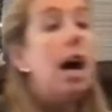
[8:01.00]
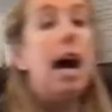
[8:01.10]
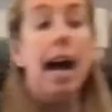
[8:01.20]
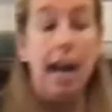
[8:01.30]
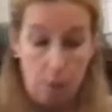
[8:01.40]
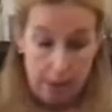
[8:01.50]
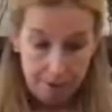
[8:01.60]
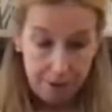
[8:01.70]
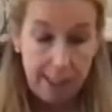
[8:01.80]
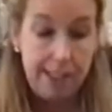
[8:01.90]

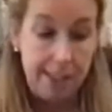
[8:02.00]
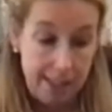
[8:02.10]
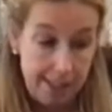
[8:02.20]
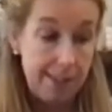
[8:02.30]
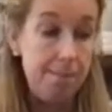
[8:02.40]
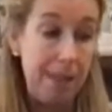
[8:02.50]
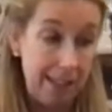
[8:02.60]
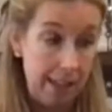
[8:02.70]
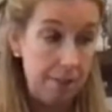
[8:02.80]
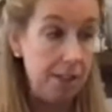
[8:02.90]
However, it does make
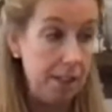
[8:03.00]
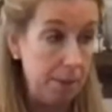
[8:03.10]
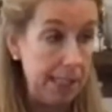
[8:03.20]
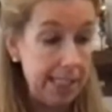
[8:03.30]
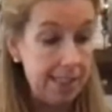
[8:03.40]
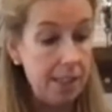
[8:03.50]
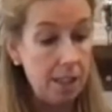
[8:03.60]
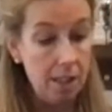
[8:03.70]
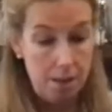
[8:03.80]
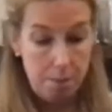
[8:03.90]
life a little bit
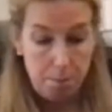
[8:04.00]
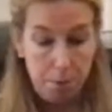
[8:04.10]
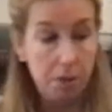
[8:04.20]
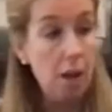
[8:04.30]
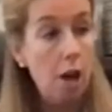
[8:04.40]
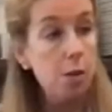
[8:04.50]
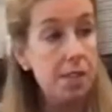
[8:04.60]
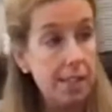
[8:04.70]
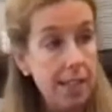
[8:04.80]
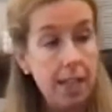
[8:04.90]
easier. Put
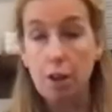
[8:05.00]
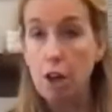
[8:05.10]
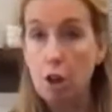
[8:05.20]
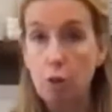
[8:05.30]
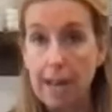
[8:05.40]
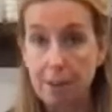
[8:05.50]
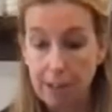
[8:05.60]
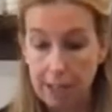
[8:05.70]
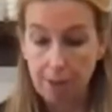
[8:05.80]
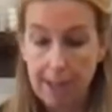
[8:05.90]
oats in here,
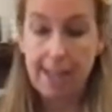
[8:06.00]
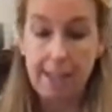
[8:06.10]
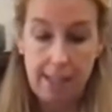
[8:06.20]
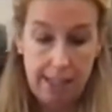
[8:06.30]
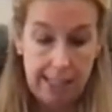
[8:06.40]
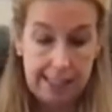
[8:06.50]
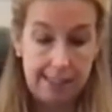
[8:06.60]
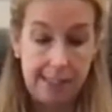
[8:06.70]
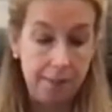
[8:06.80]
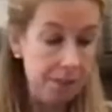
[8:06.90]
grind,
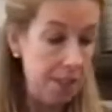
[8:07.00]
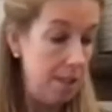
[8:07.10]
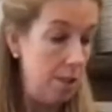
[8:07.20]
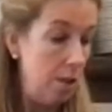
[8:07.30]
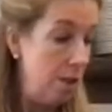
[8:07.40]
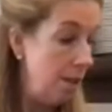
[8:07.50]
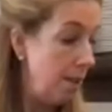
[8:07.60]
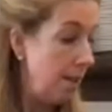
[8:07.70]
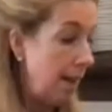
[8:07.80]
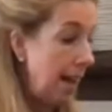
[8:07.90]
sift,
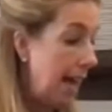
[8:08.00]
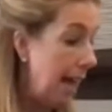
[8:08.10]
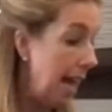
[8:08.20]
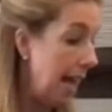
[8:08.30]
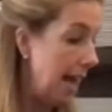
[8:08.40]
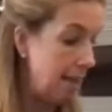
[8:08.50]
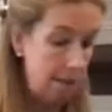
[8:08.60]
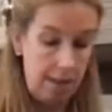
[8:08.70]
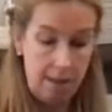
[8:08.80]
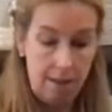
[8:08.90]

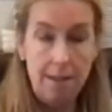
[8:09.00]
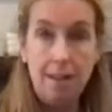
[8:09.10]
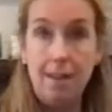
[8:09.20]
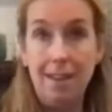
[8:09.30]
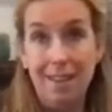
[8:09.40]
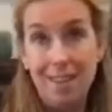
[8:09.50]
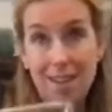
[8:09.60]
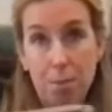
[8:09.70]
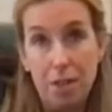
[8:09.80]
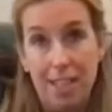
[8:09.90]
and
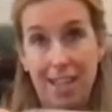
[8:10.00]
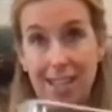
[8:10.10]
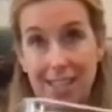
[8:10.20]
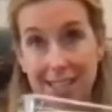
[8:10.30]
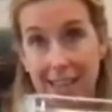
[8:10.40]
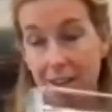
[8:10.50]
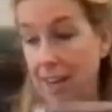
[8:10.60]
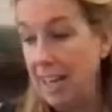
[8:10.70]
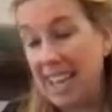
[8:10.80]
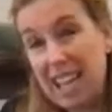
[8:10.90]
put in a container.
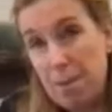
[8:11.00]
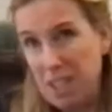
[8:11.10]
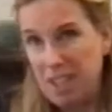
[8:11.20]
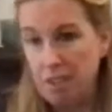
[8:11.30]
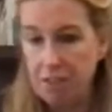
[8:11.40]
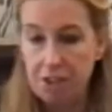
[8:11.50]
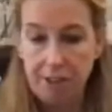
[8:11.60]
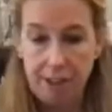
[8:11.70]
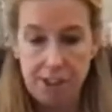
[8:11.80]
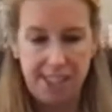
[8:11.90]
And I keep it in the
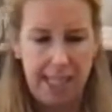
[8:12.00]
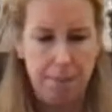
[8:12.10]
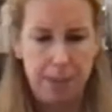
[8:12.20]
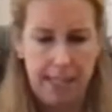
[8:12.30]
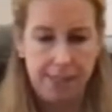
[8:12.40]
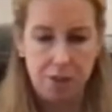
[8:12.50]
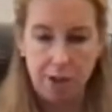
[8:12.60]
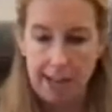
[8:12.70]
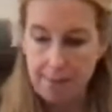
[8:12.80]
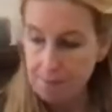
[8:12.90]
refrigerator just to keep it nice and
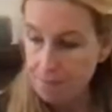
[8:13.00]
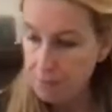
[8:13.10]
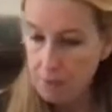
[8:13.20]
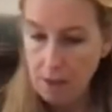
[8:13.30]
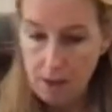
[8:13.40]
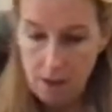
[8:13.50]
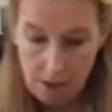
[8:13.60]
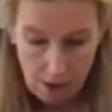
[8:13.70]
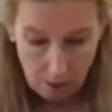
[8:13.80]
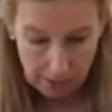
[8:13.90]
dry.
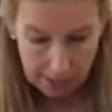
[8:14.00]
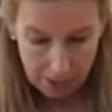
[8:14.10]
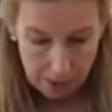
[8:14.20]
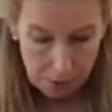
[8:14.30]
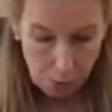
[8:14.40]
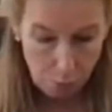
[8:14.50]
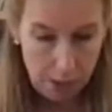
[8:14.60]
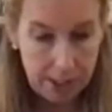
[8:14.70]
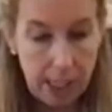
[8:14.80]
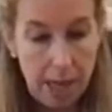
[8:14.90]
Okay, so
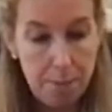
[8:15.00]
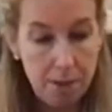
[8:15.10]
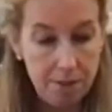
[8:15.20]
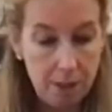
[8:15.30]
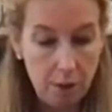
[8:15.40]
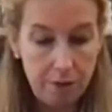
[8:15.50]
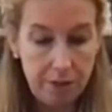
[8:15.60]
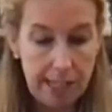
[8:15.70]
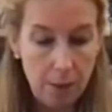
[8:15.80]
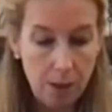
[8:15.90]
1 cup of oat
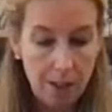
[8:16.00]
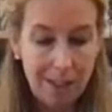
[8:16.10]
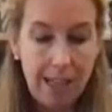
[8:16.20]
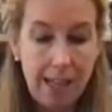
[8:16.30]
flour,